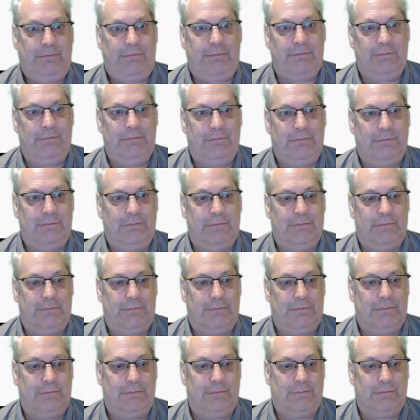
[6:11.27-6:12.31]

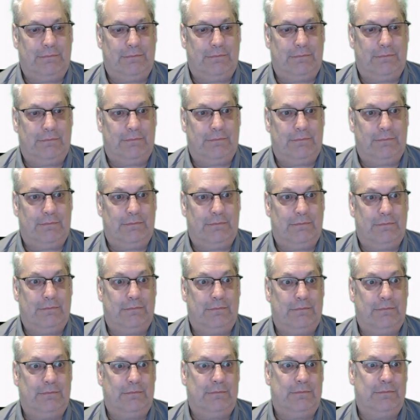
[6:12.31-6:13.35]

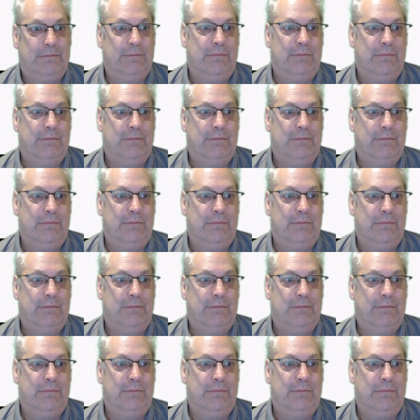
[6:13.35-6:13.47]
(silence)